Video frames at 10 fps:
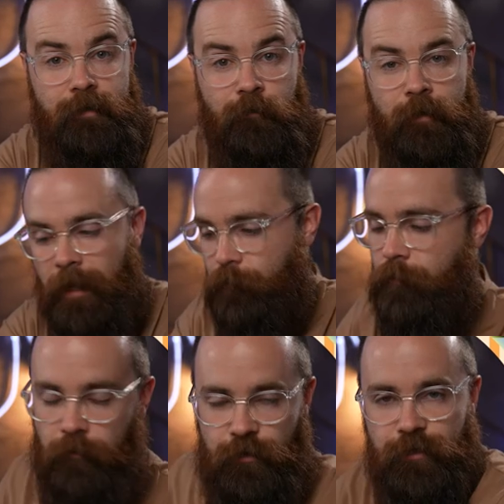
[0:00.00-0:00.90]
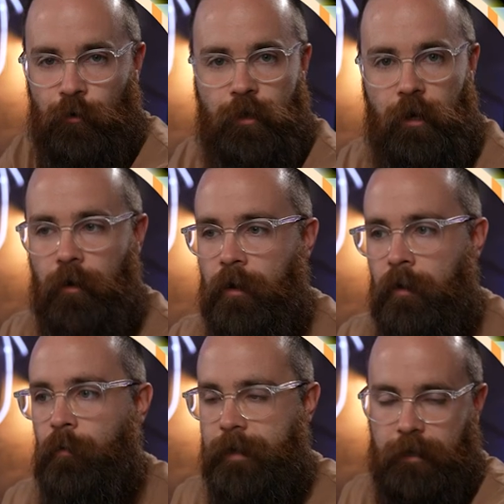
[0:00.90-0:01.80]
didn't we? Like, or just earlier.
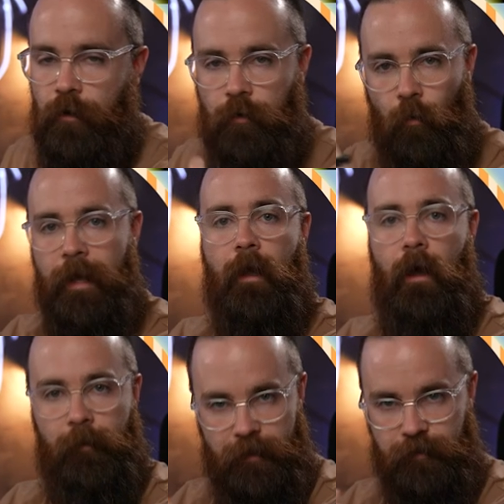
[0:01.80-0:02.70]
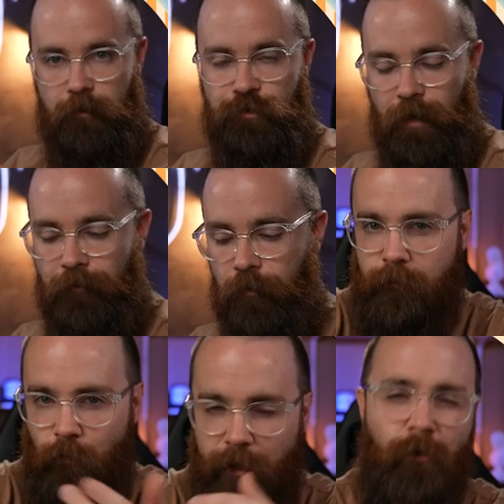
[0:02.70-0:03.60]
We could go to Wacom and install the driver.
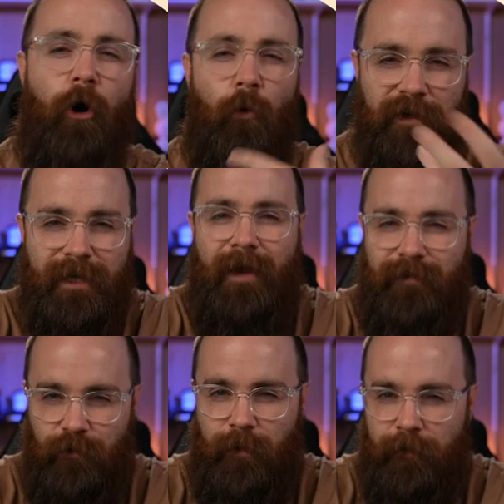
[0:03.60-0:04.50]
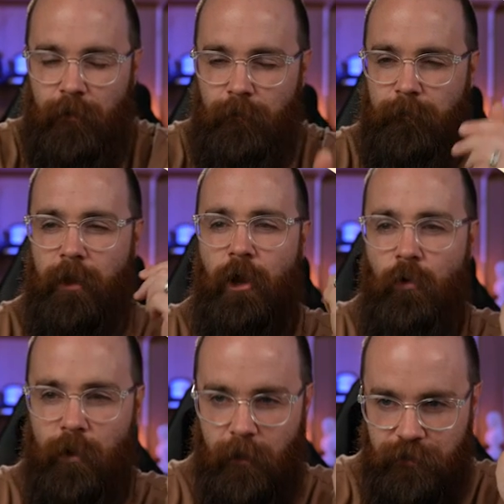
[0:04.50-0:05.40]
We don't always have to do that though.
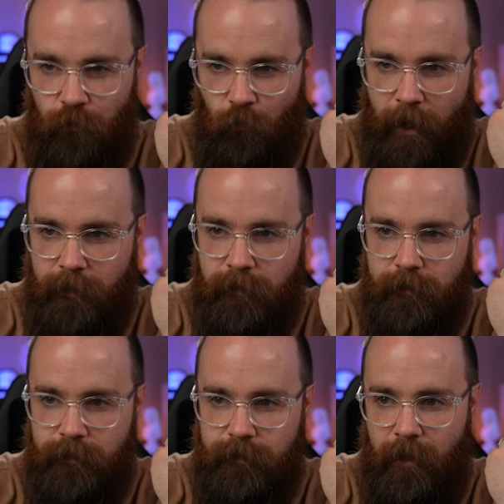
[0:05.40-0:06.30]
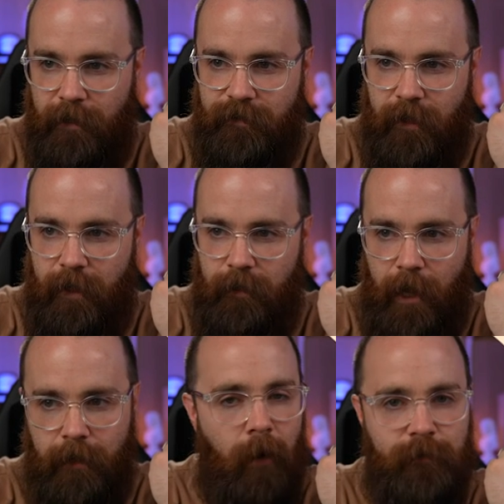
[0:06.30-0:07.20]
We could also right click this and say,
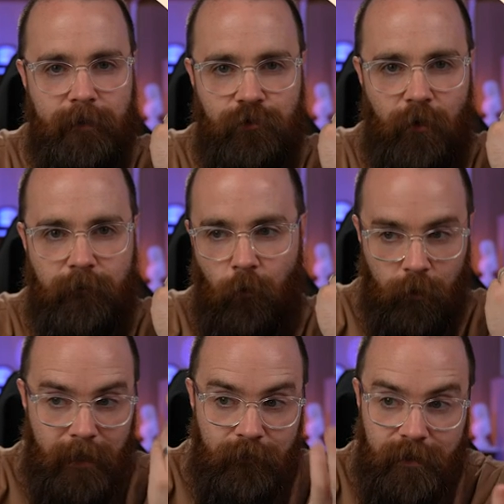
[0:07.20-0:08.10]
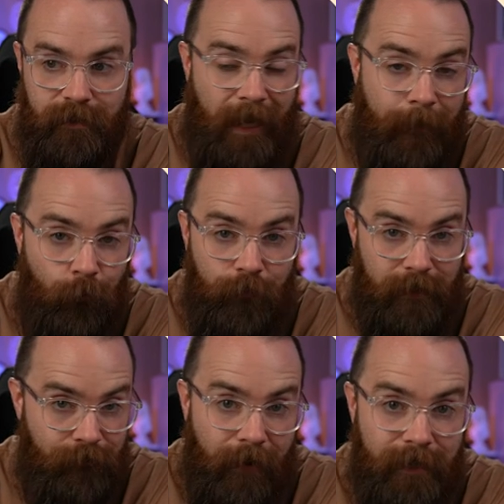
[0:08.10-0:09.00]
hey, update the driver. Or we could even disable the
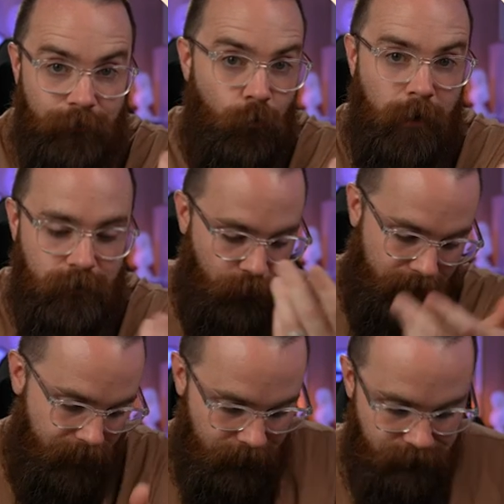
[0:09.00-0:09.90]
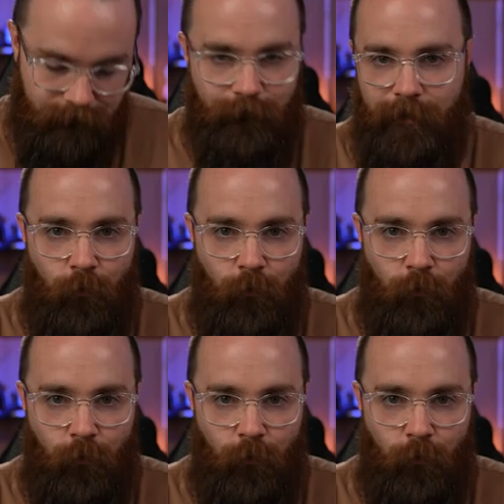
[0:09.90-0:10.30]
device if we wanted to, like, oh, we don't